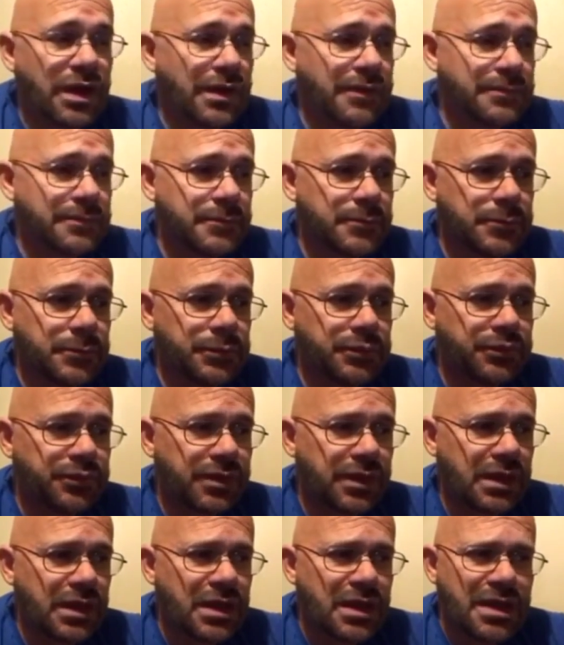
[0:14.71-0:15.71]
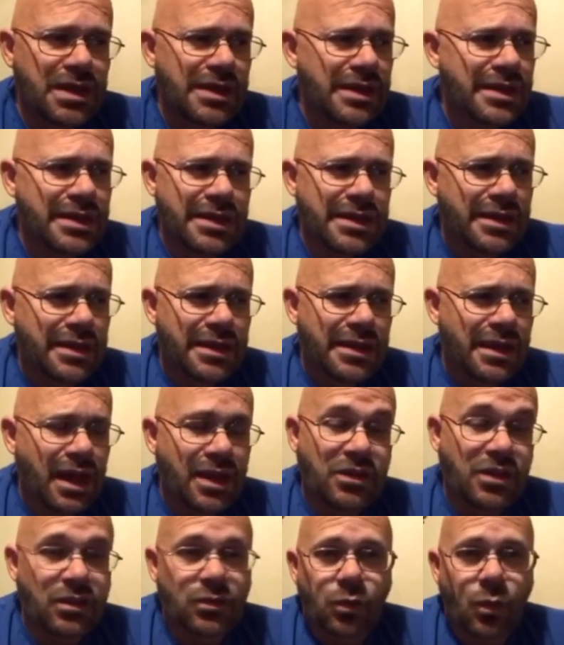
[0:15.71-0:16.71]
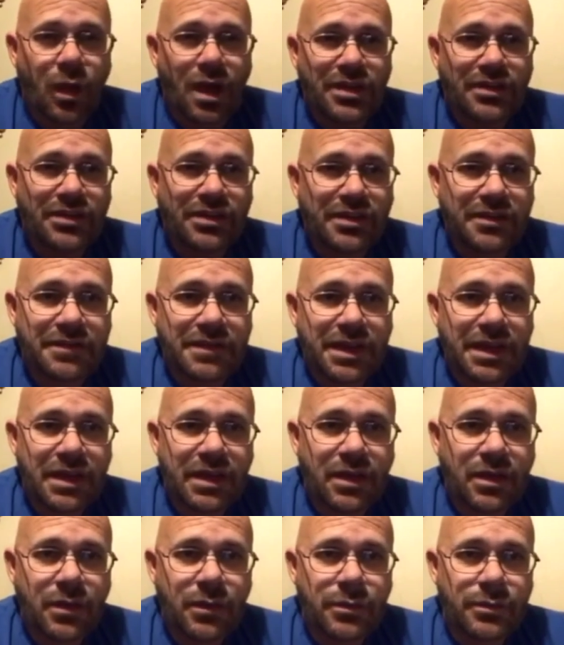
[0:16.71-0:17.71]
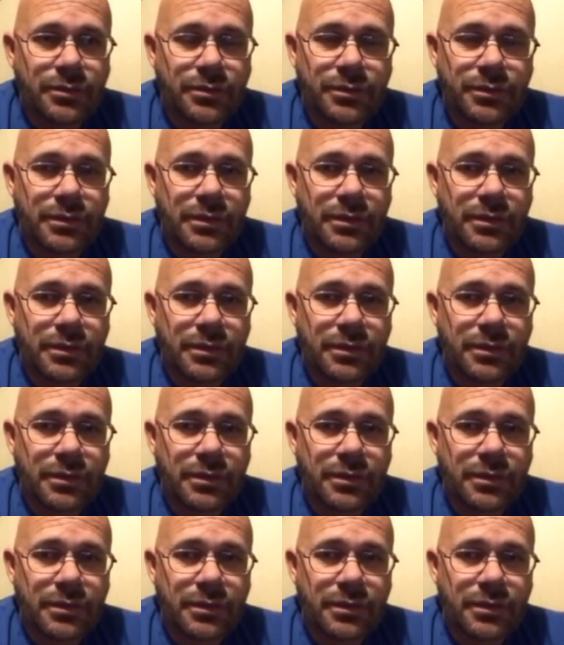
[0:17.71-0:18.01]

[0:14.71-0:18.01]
and I just watched a video.